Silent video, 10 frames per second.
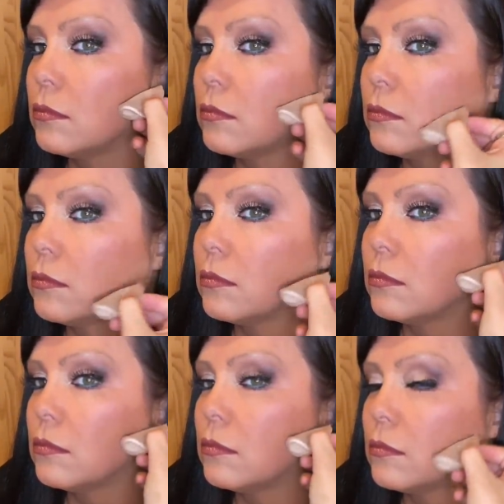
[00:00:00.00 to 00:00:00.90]
Right
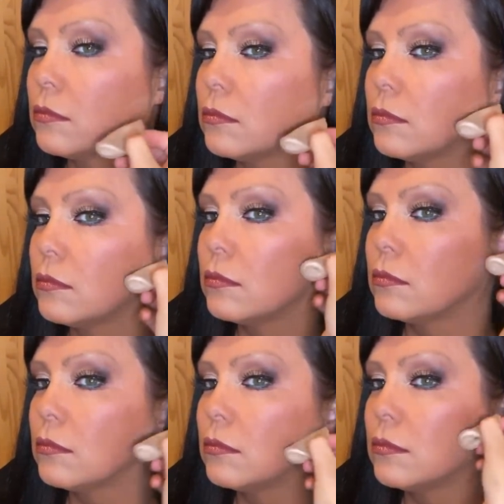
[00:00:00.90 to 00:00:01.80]
along here,
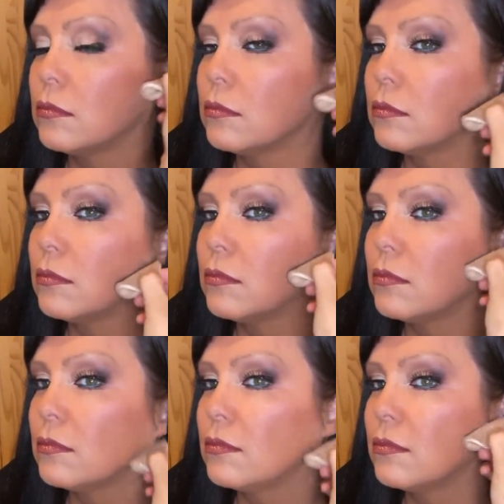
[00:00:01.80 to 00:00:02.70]
so it creates a
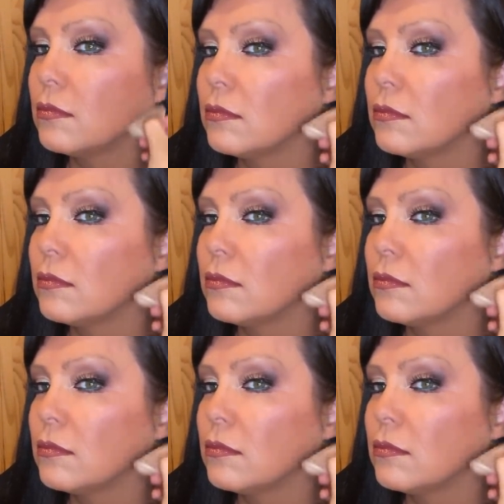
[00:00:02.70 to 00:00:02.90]
cheekbone.